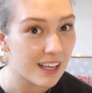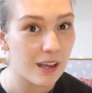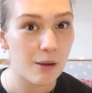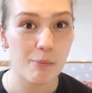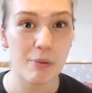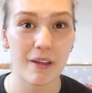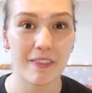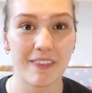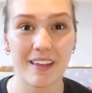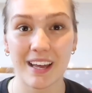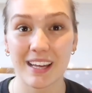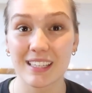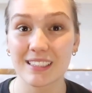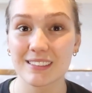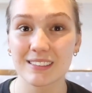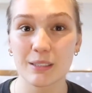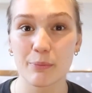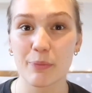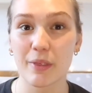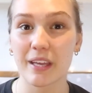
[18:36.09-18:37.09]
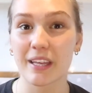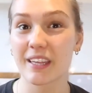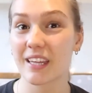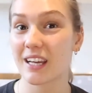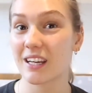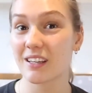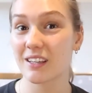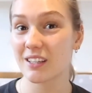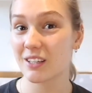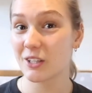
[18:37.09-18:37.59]
but that is something
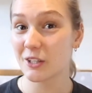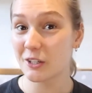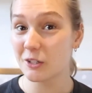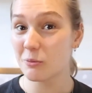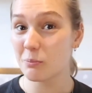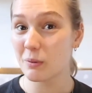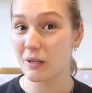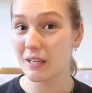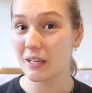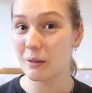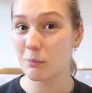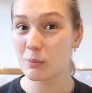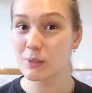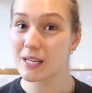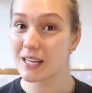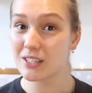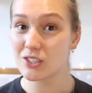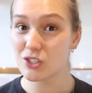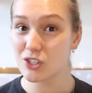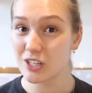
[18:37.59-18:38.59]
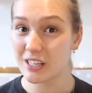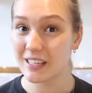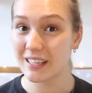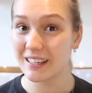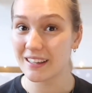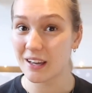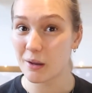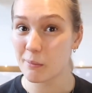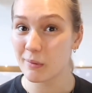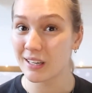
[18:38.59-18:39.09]
that could be potentially
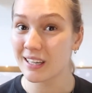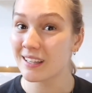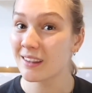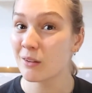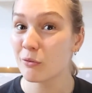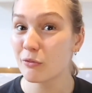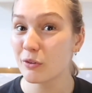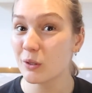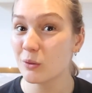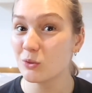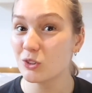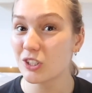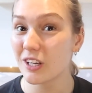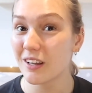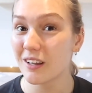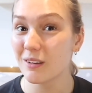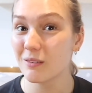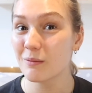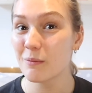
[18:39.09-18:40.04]
coming in the future